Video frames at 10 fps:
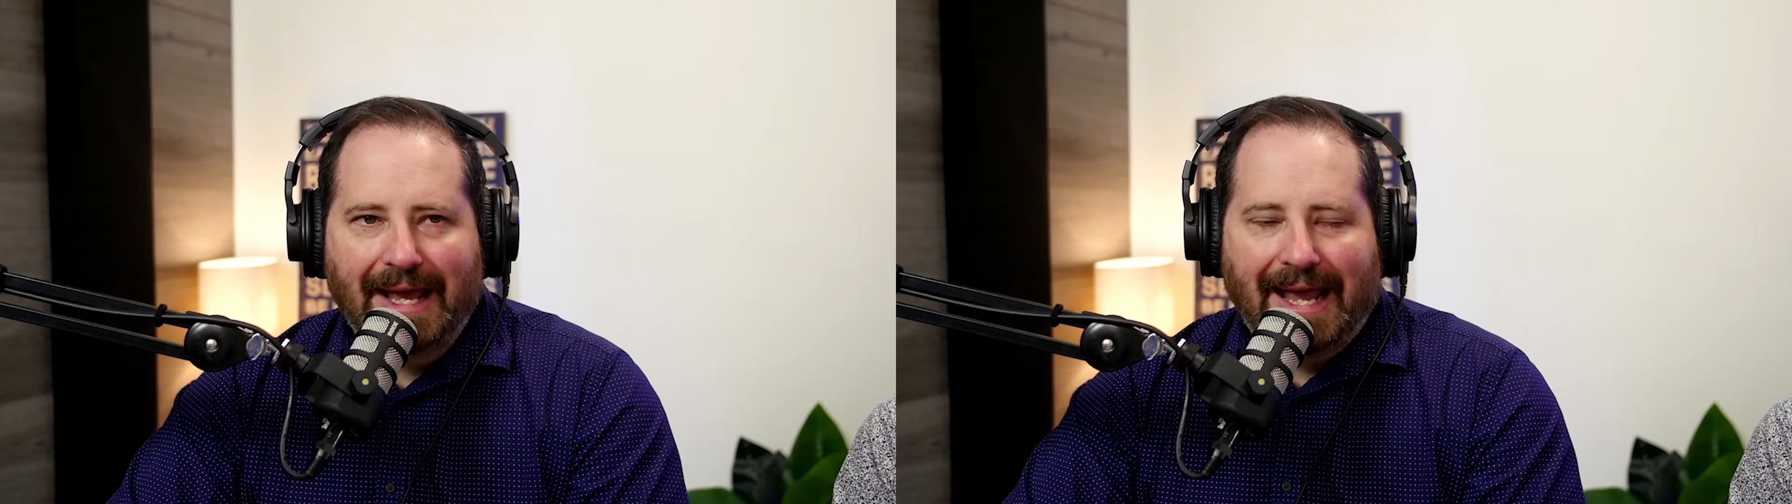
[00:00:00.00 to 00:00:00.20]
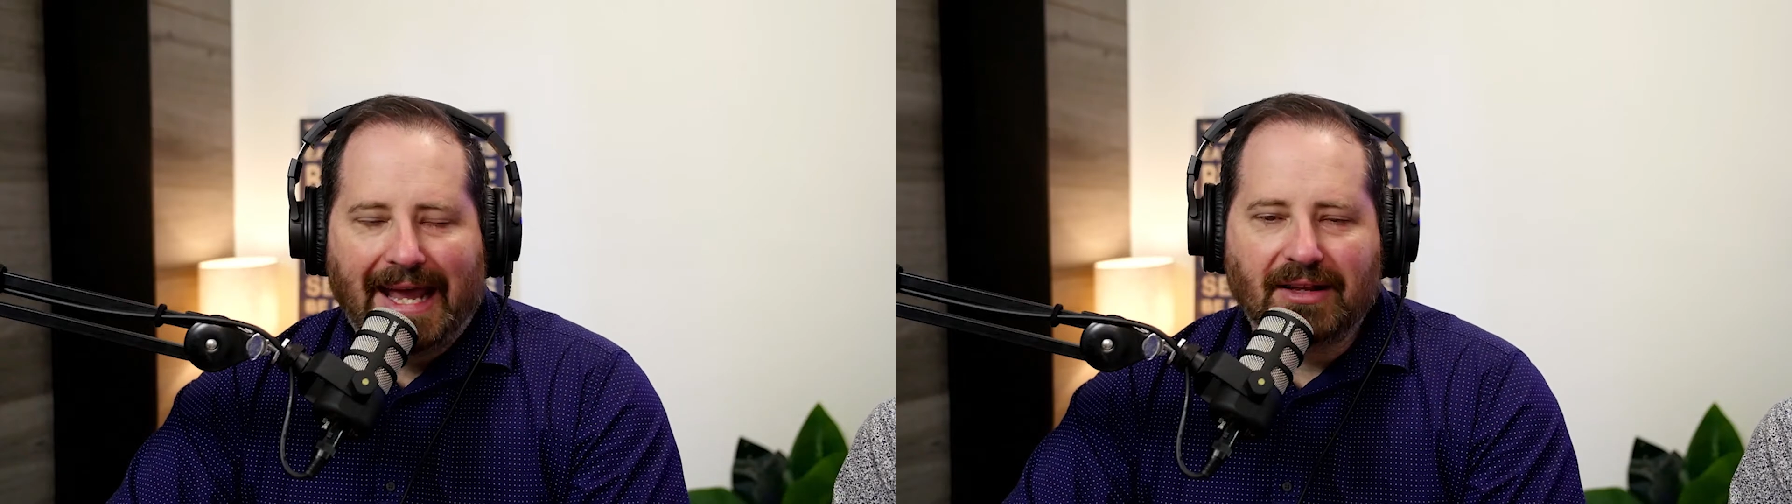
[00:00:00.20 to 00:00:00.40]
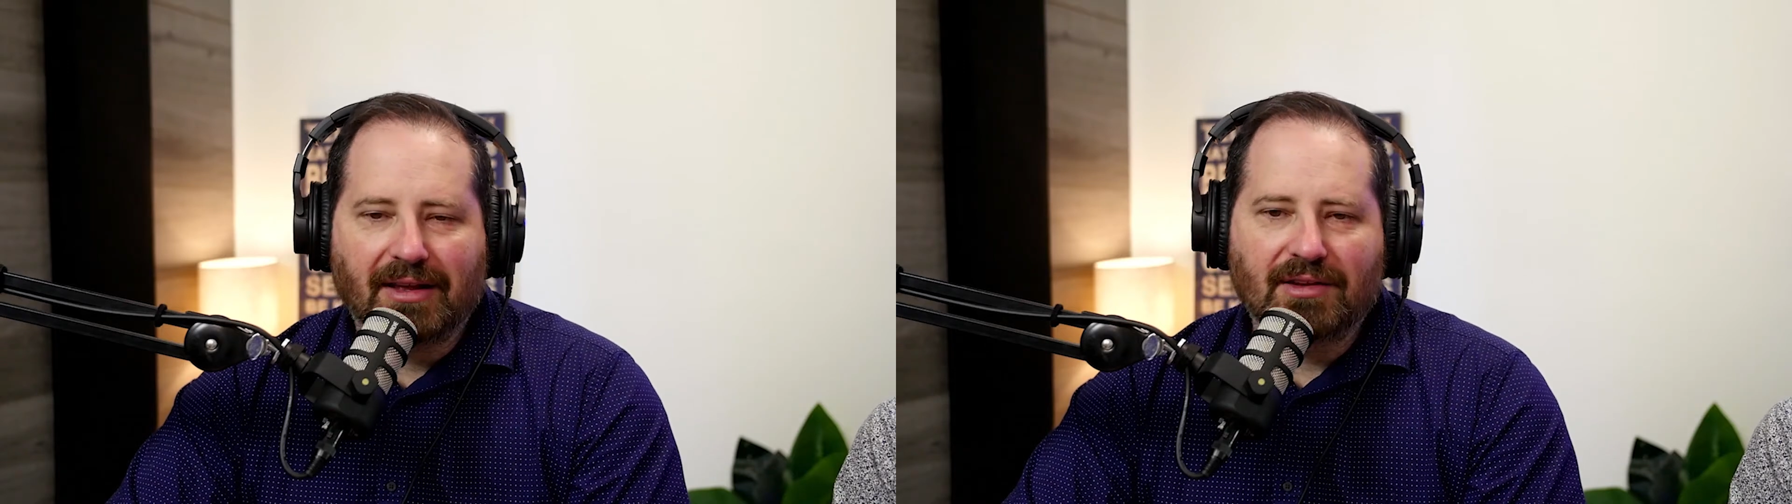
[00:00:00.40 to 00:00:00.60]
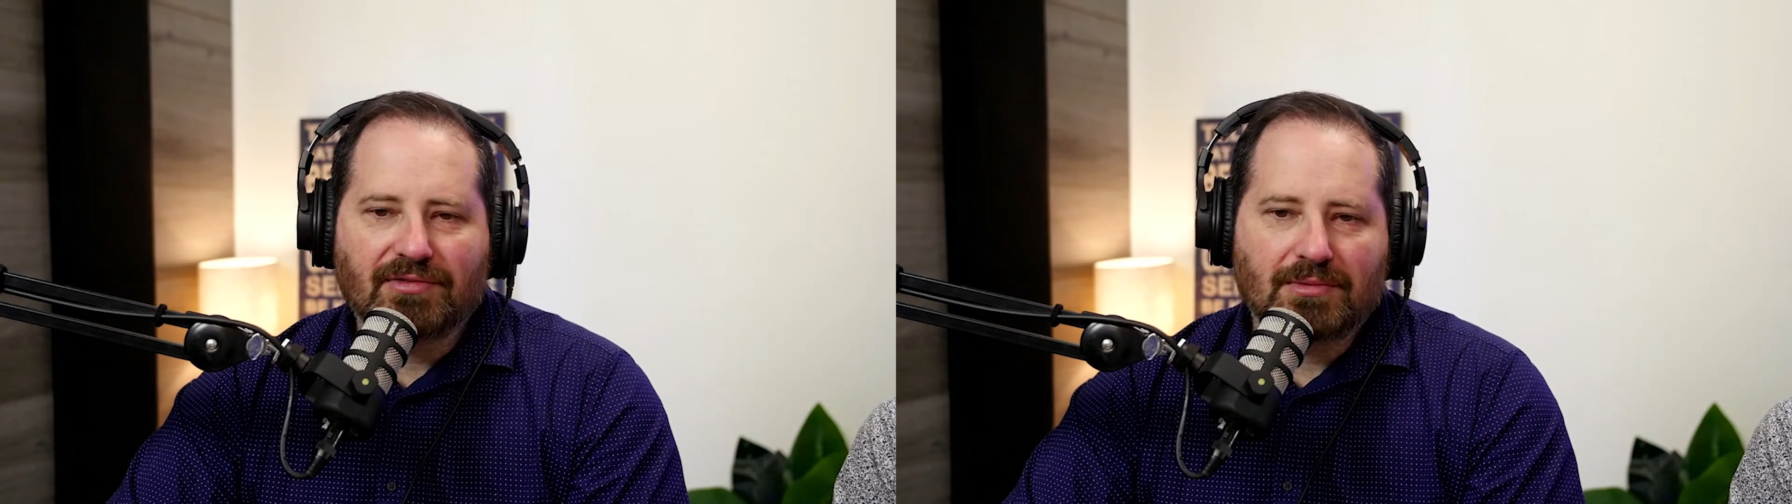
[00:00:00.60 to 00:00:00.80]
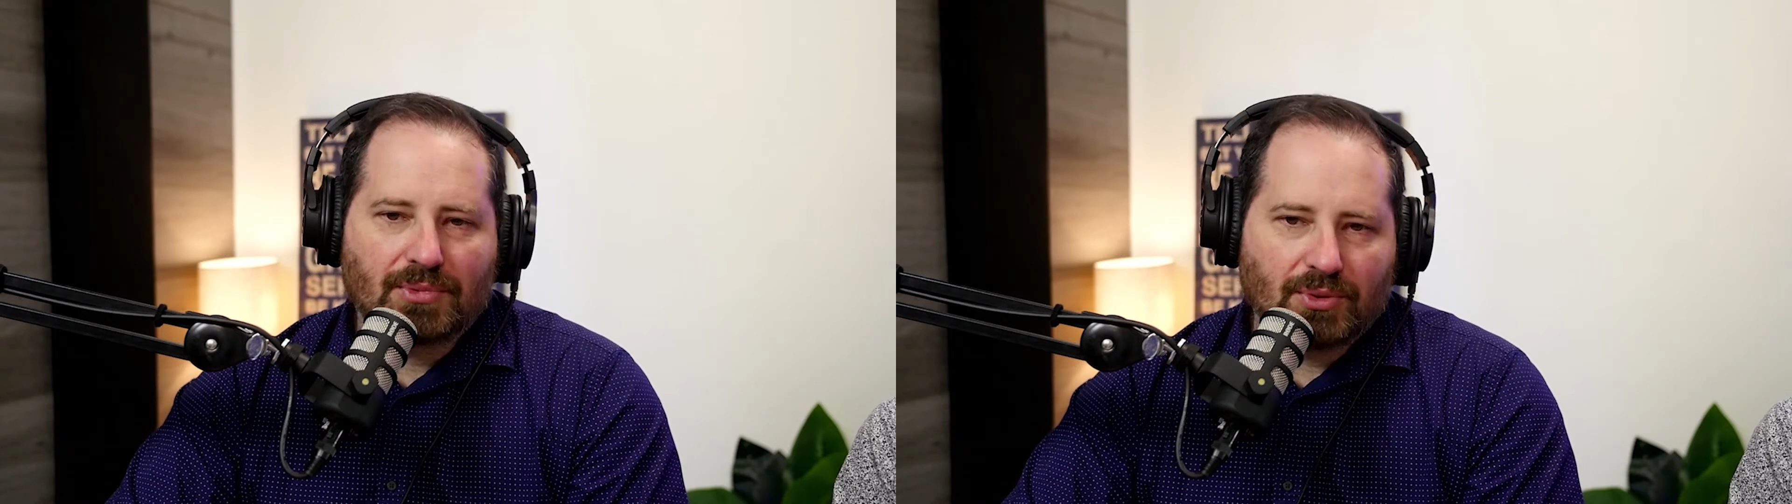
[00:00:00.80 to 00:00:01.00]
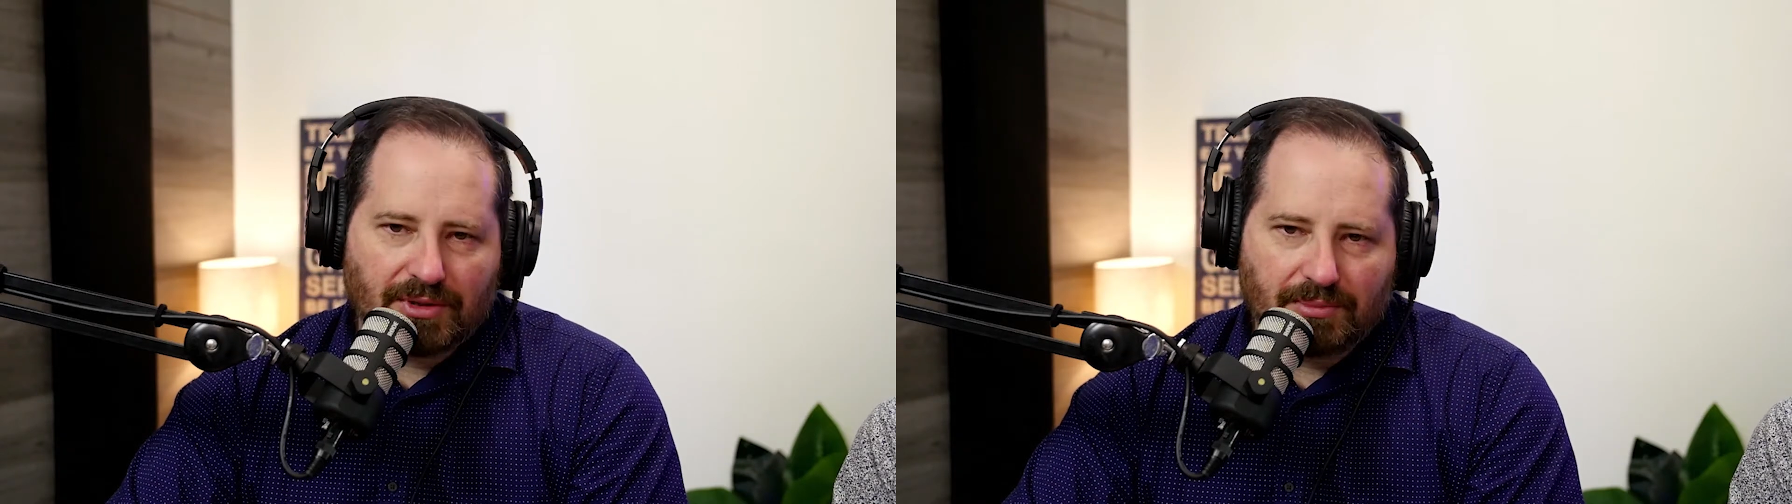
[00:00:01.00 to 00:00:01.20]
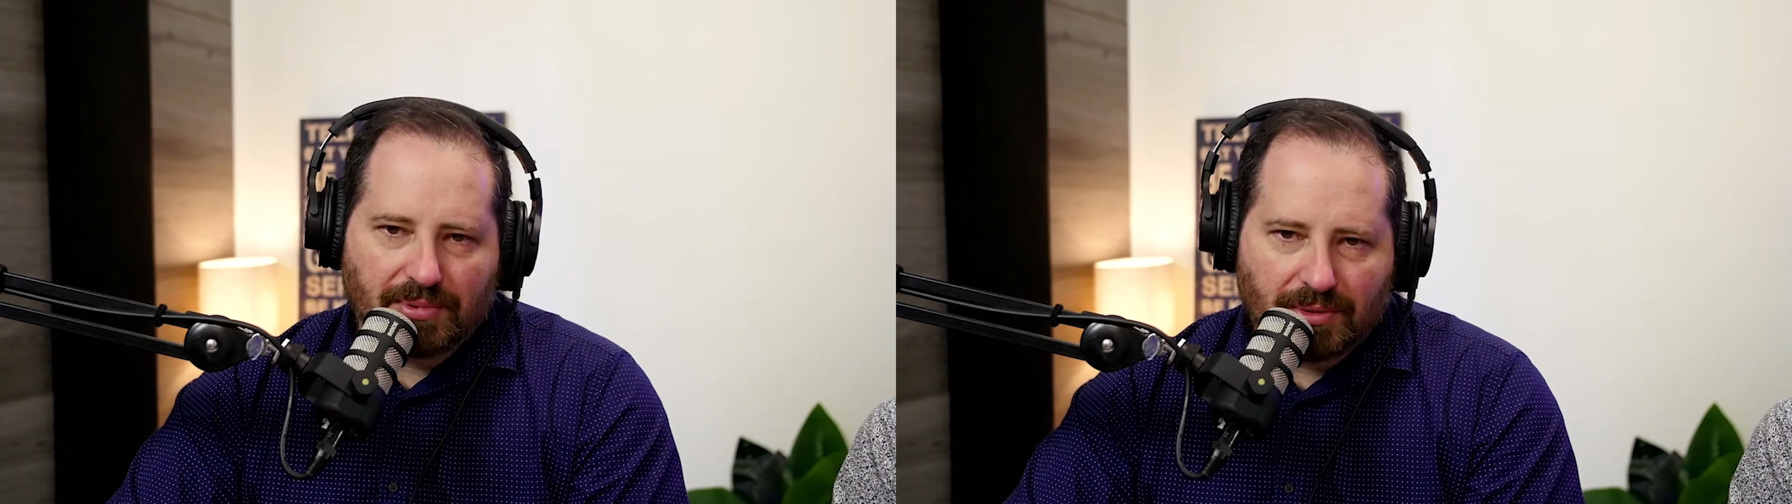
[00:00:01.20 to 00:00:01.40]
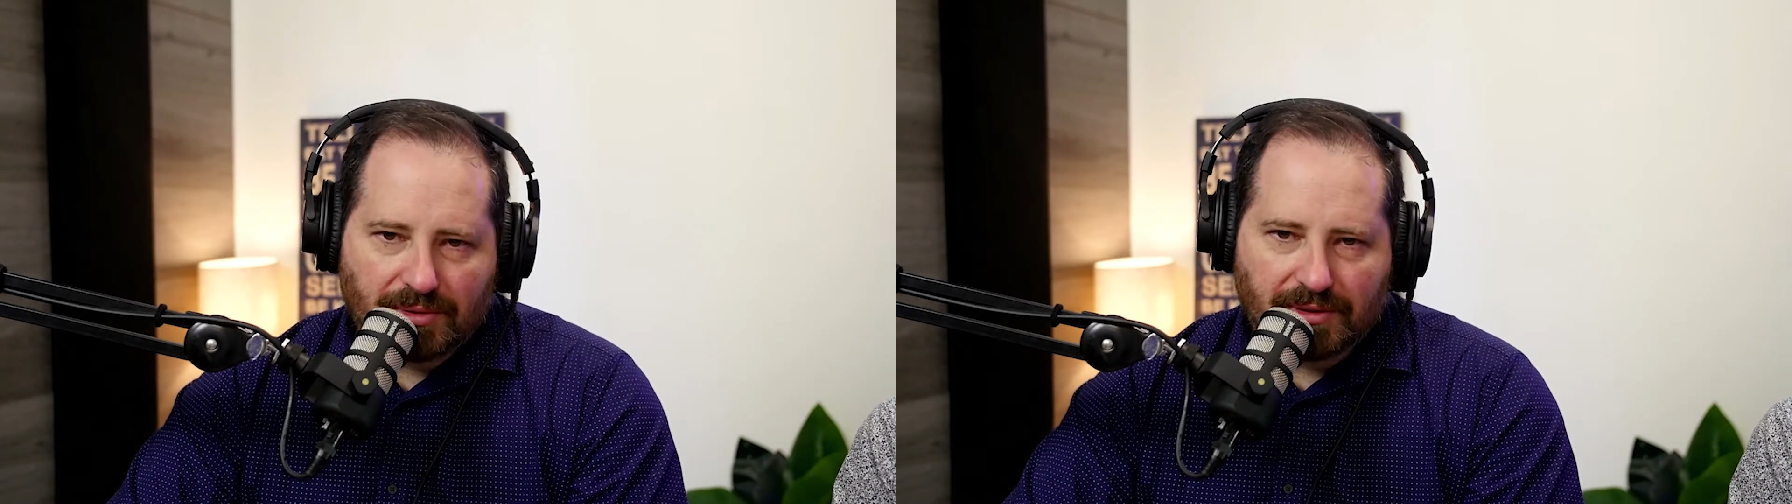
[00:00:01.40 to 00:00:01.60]
And even more
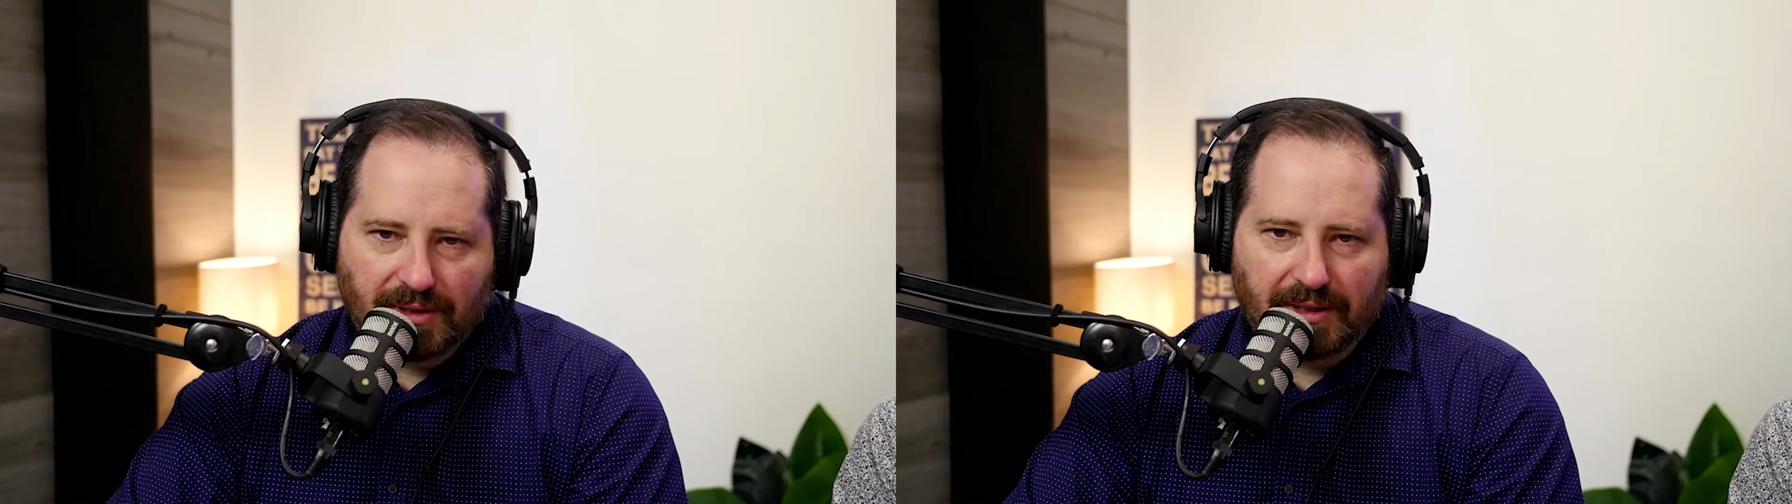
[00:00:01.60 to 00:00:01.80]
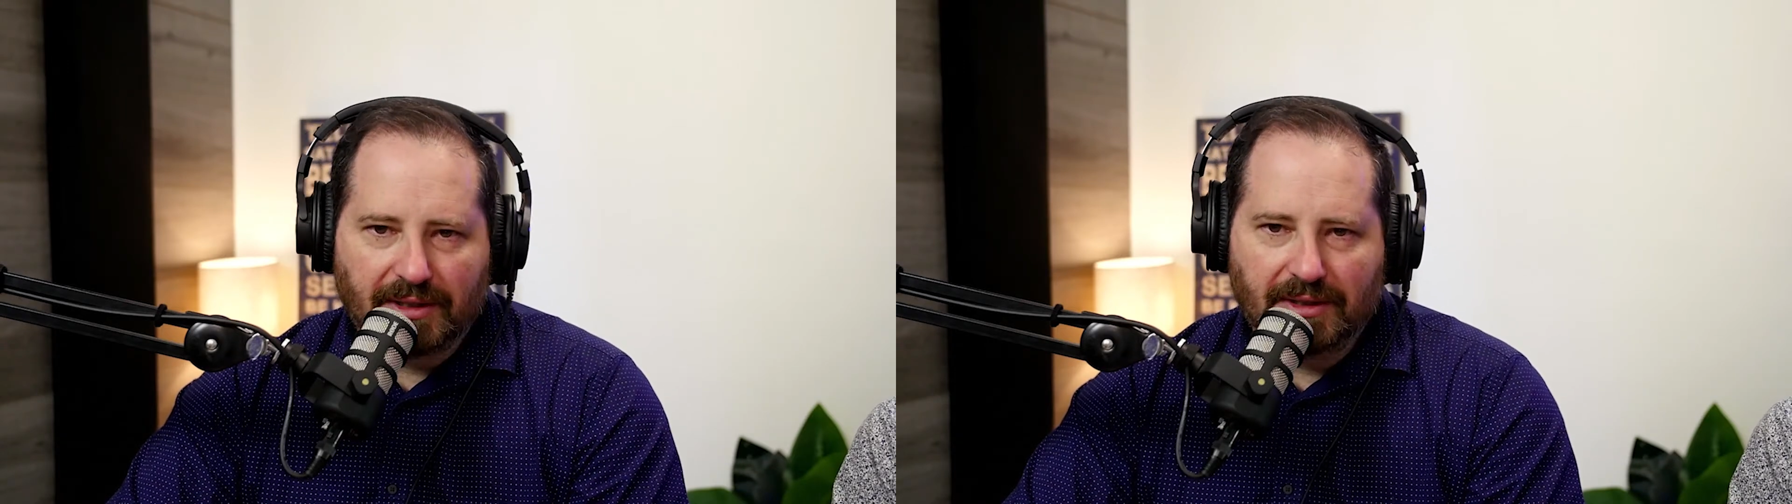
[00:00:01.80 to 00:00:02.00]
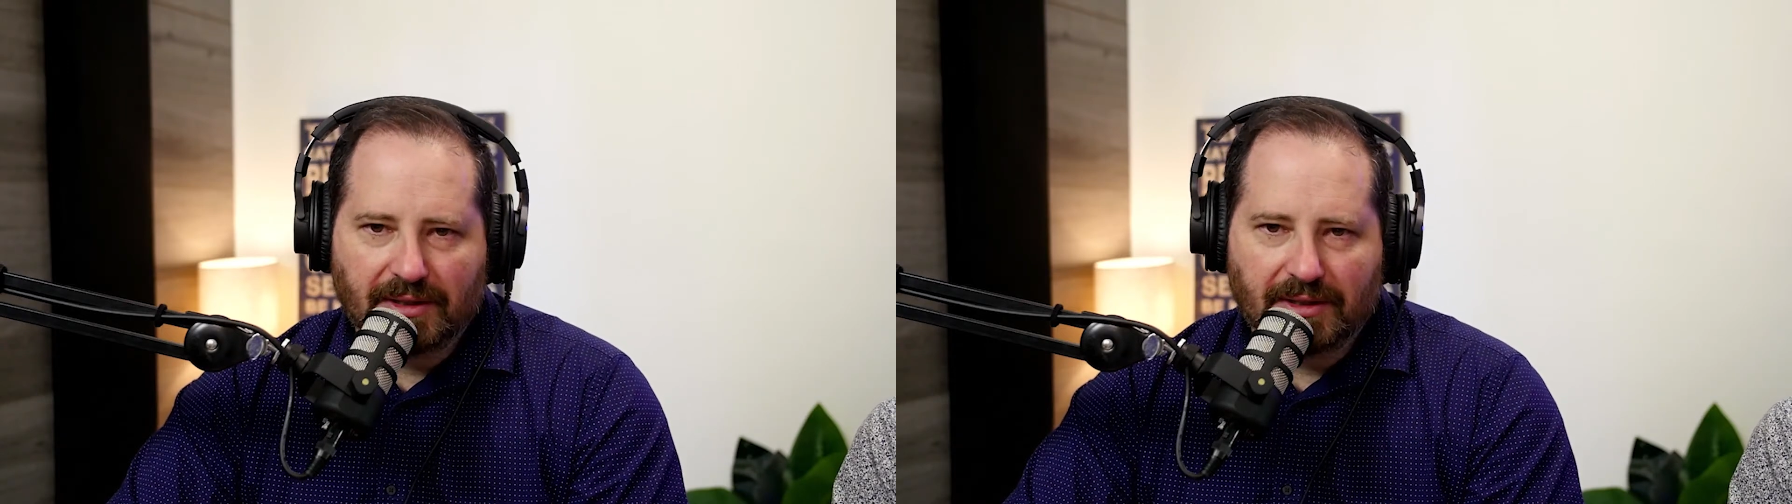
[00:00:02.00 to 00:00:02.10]
importantly,